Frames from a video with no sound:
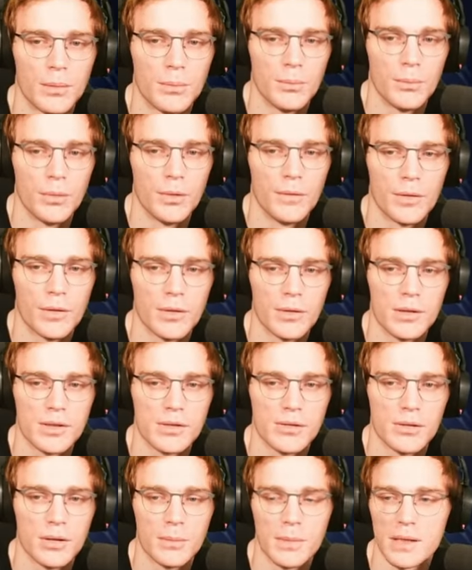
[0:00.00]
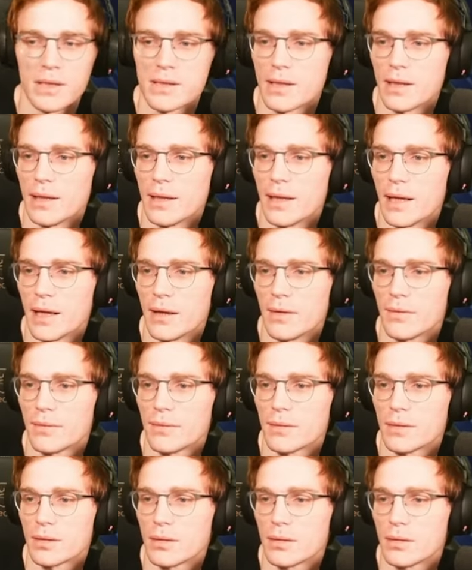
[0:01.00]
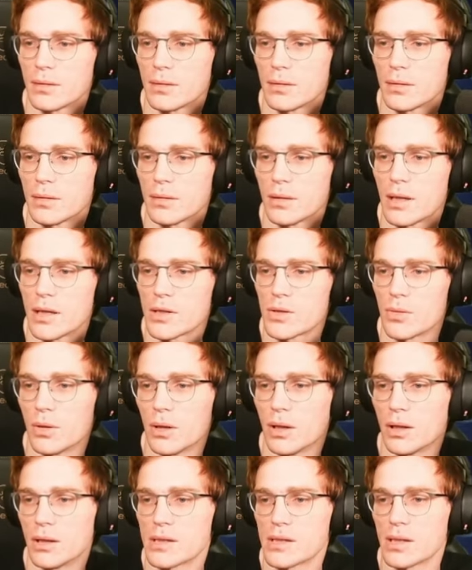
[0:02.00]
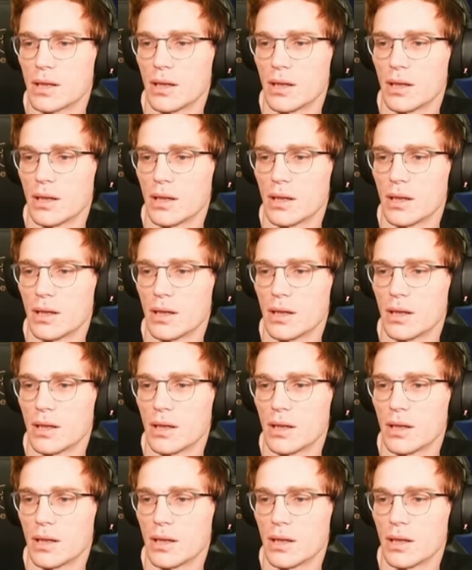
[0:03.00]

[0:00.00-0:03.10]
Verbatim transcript: Move your green screen a bit to the left. It's all good, is it